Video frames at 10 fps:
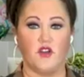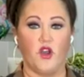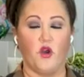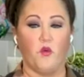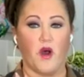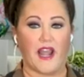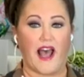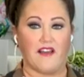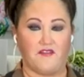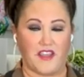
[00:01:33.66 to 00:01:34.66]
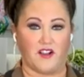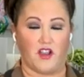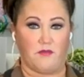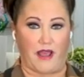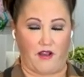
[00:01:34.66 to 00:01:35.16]
so what I
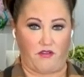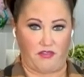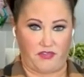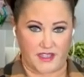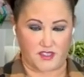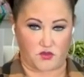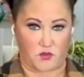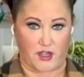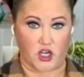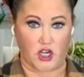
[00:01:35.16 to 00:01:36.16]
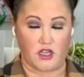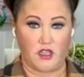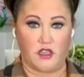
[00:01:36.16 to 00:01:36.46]
feel about this sweater.